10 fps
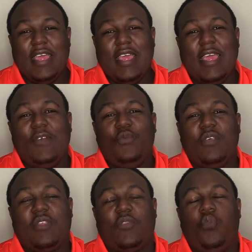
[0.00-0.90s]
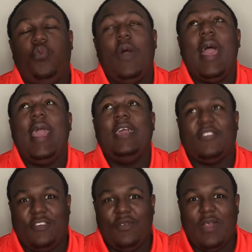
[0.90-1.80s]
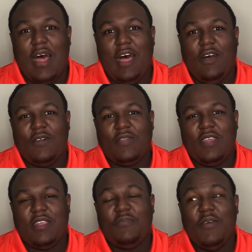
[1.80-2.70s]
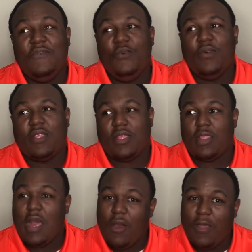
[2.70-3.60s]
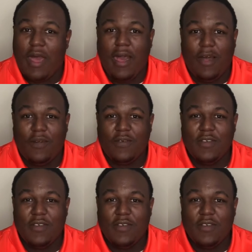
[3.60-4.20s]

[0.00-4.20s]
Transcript: it was way too long. This movie was so long.